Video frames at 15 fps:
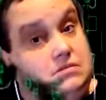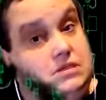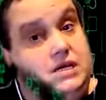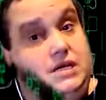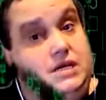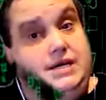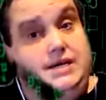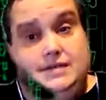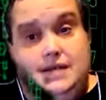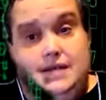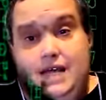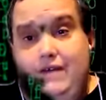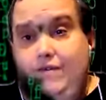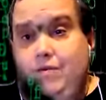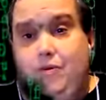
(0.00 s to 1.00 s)
He's going to
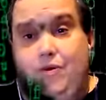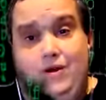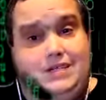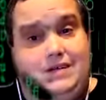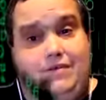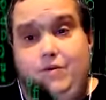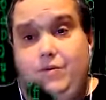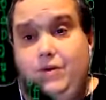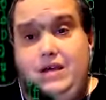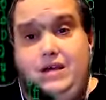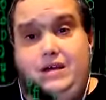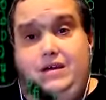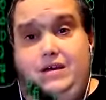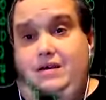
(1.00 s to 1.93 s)
give you points every week.